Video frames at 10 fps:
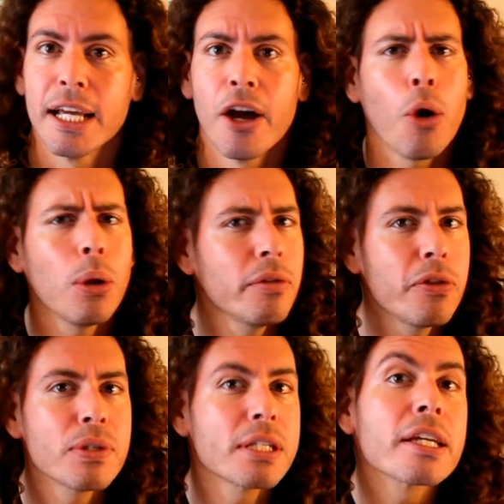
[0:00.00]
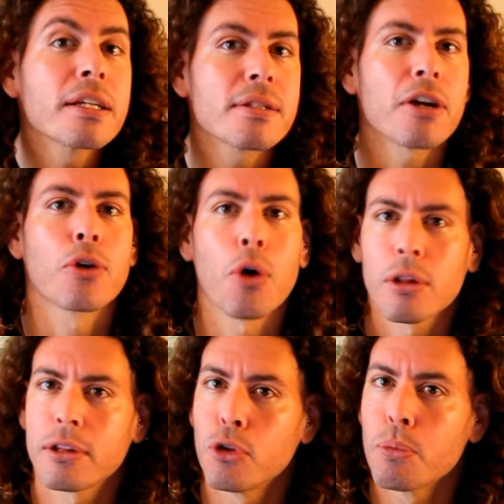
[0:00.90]
All of those things are called
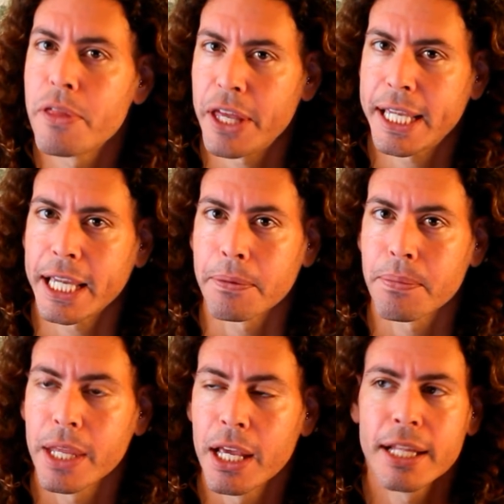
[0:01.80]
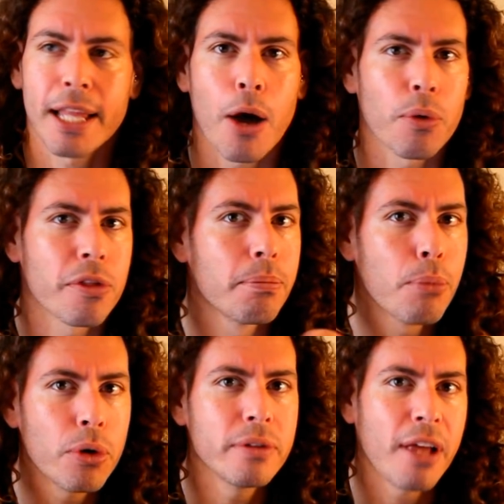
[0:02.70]
loop thinking. Now, the
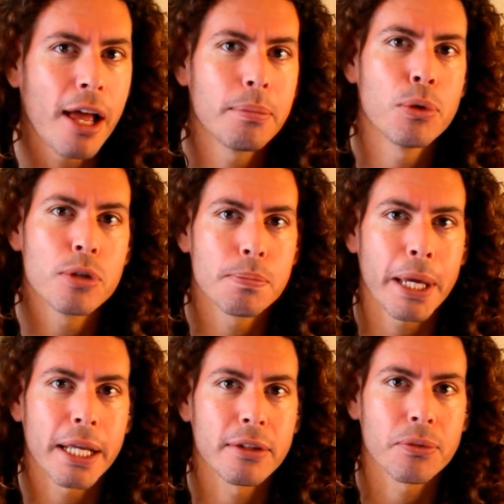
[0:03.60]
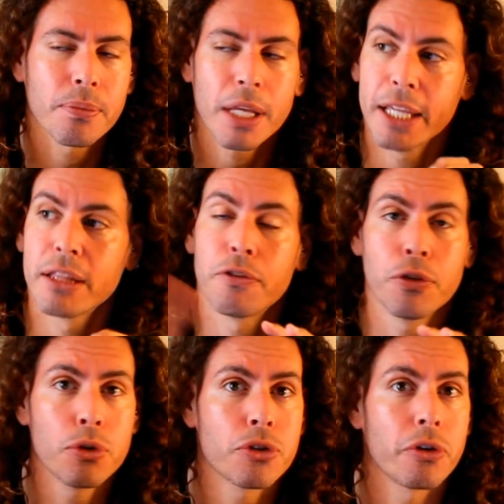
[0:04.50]
more time you spend in the
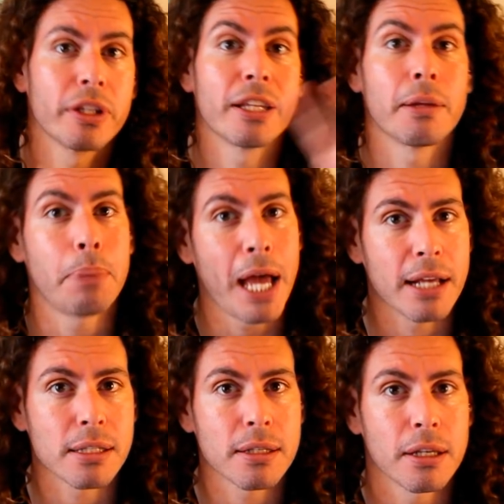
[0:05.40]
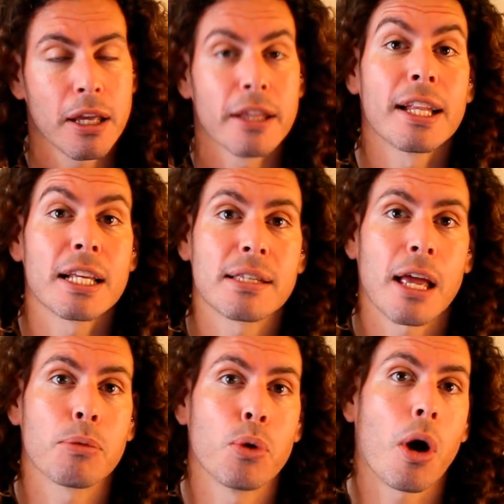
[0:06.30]
future and in the past, the less time
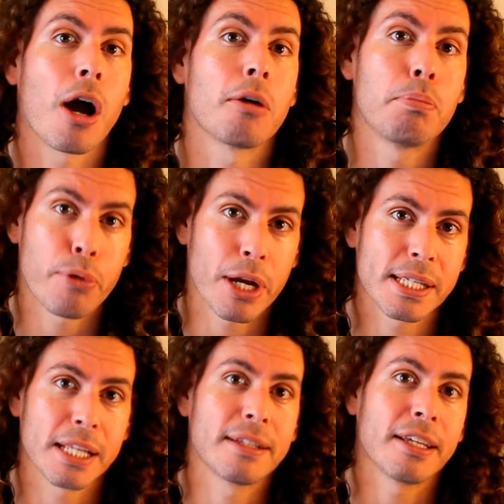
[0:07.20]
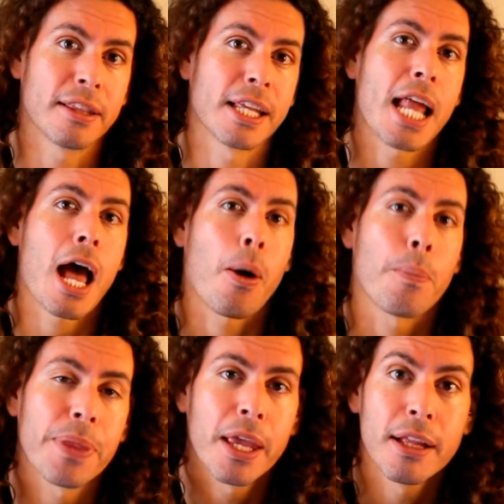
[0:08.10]
you are present in the now.
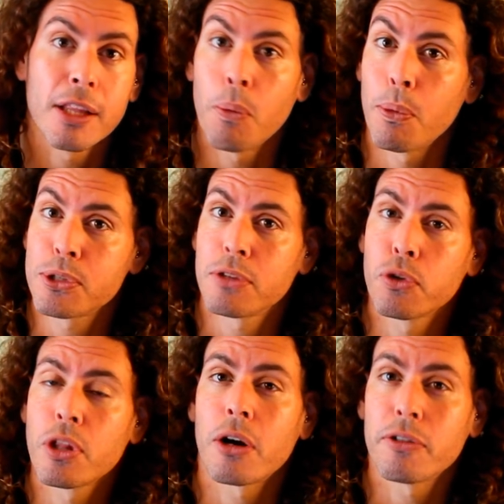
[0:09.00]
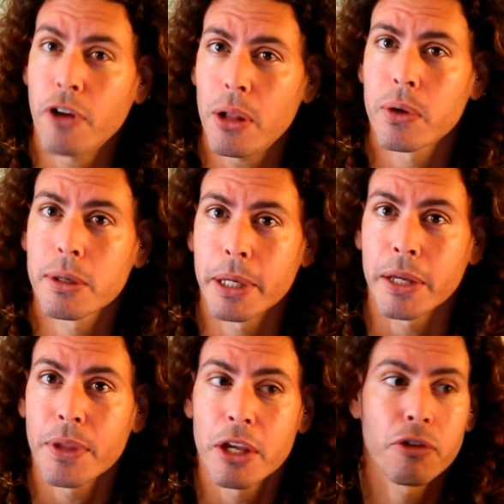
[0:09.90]
Now, most of you that are following me,
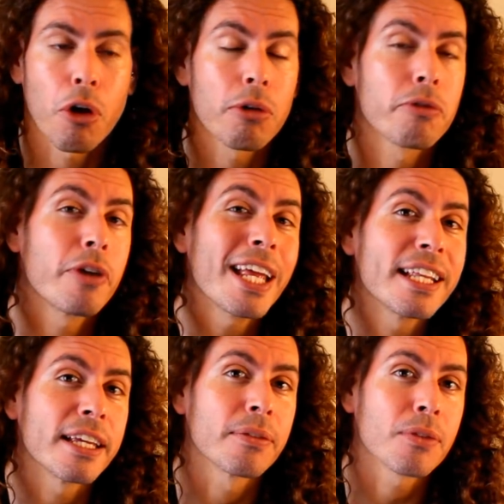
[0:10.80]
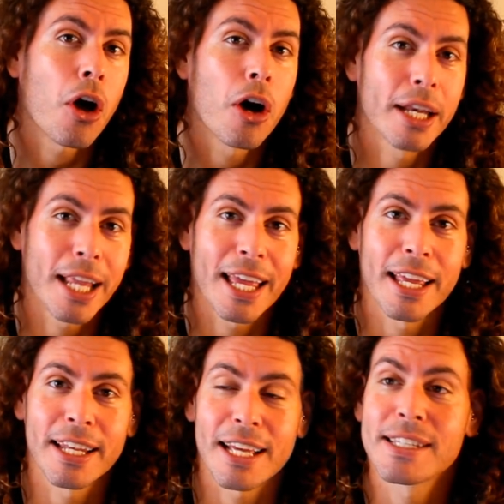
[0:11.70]
you're already on
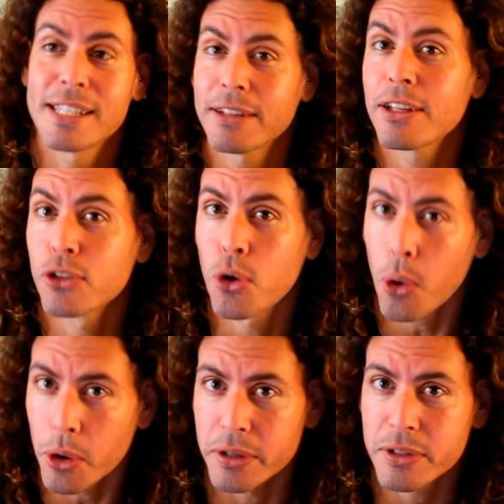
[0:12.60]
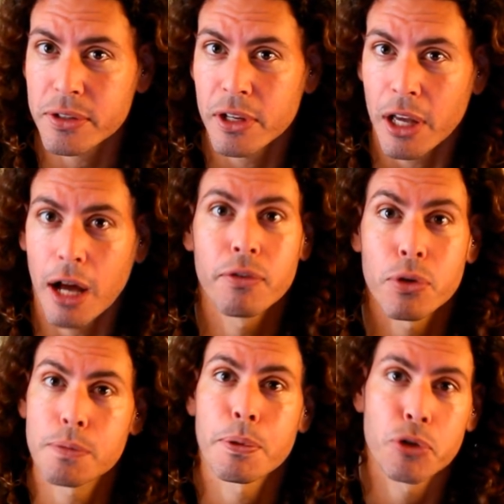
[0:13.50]
an ascended course of your
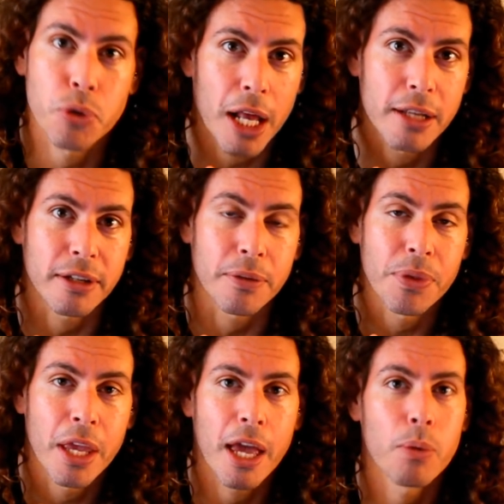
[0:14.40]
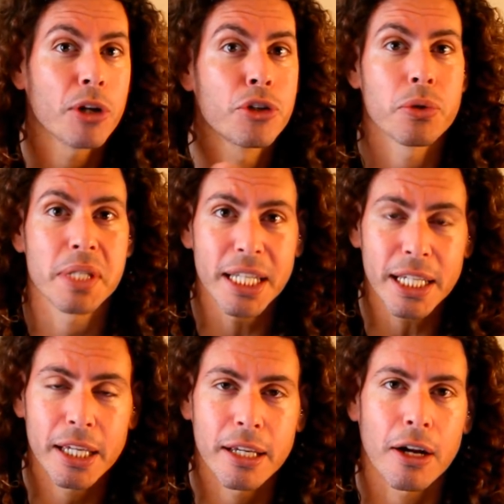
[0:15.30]
spirituality. And what you're
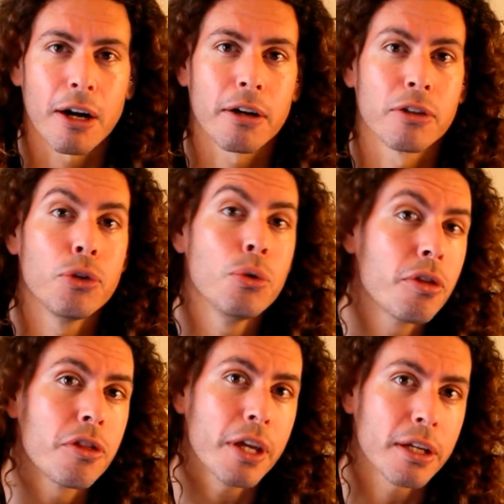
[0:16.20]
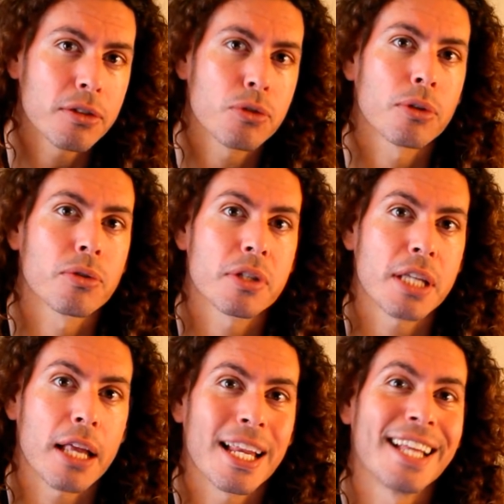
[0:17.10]
seeking are new things to
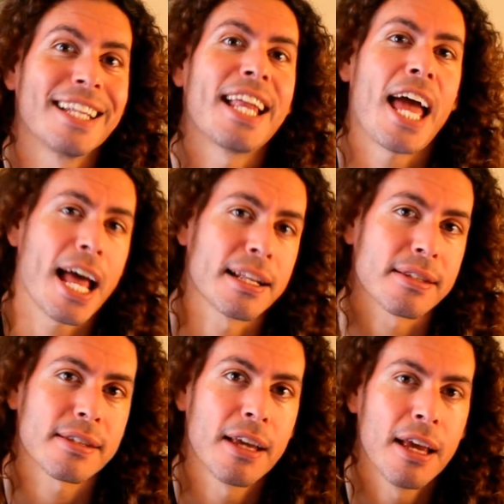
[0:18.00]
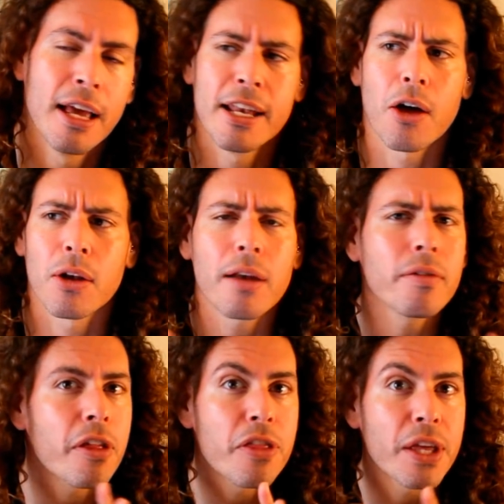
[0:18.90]
understand and enhance. Now, a lot of the
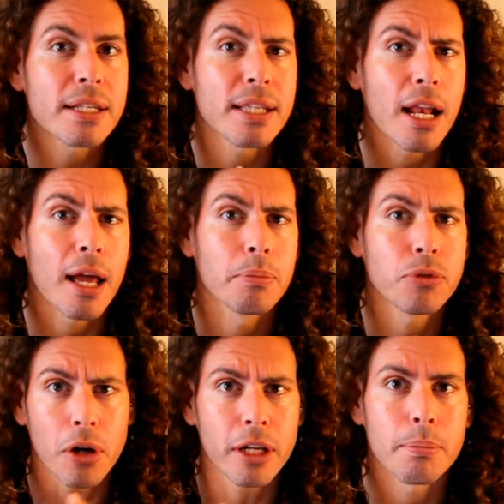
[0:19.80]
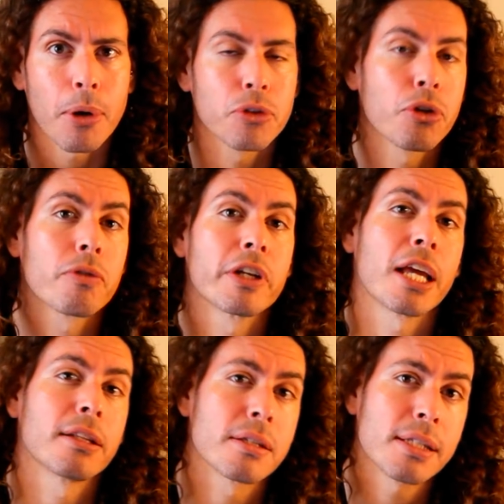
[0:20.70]
things that I'm talking about, you already
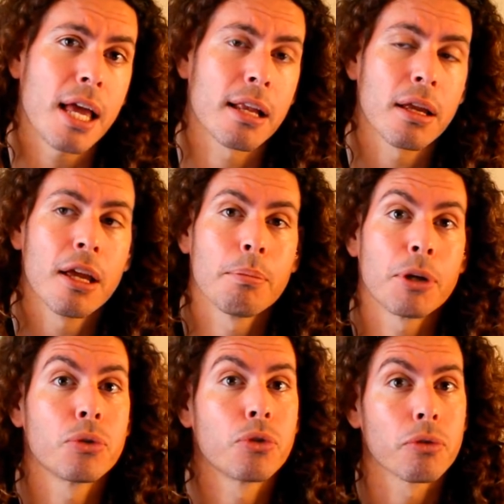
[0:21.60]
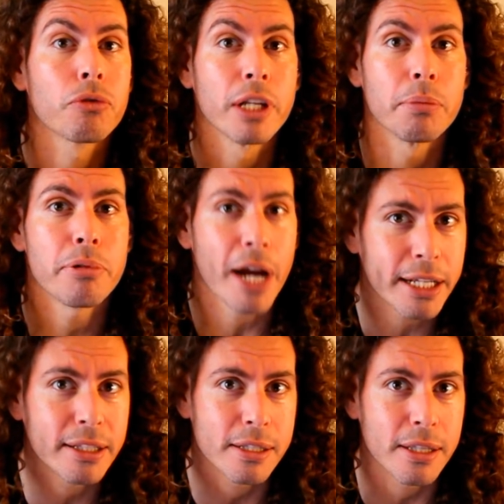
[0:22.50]
understand, but you don't really
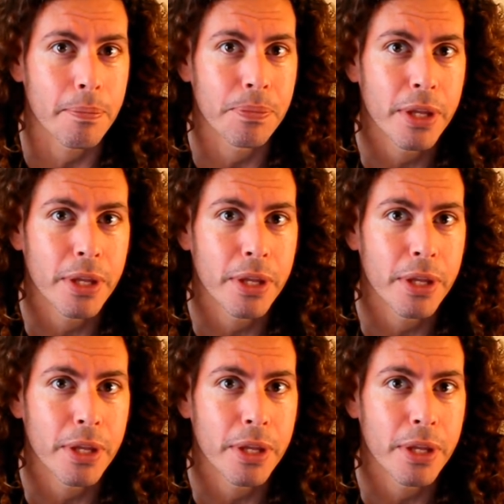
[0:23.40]
practice them.